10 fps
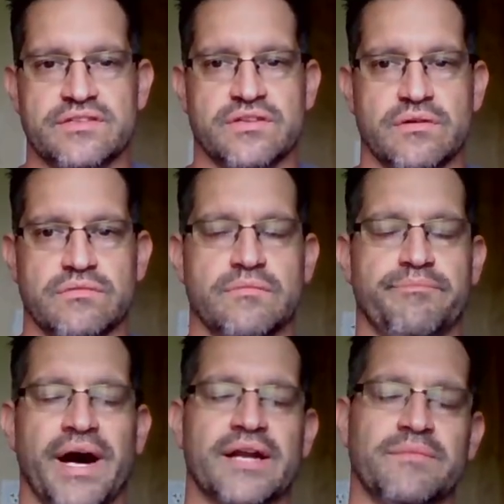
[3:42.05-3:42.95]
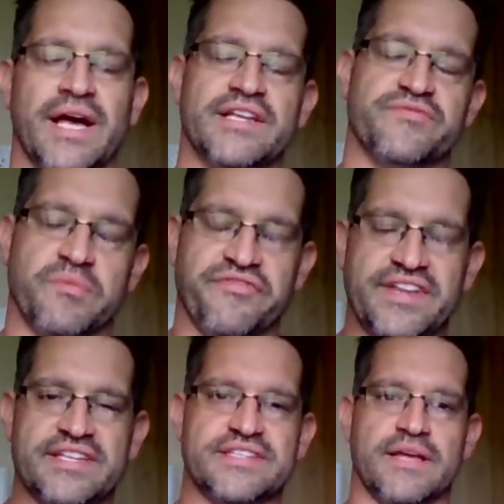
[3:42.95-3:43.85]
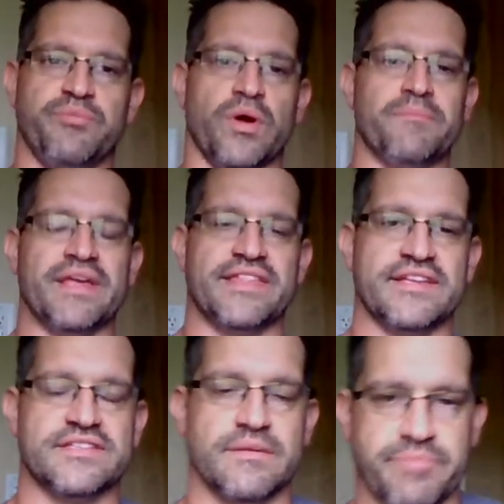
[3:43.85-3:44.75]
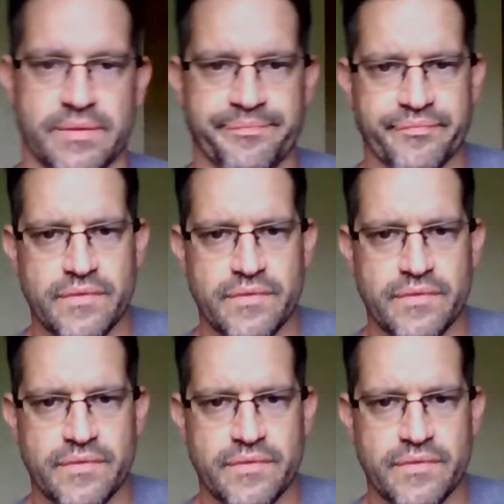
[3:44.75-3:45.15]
so bottom line is from a fitness standpoint, make things simple.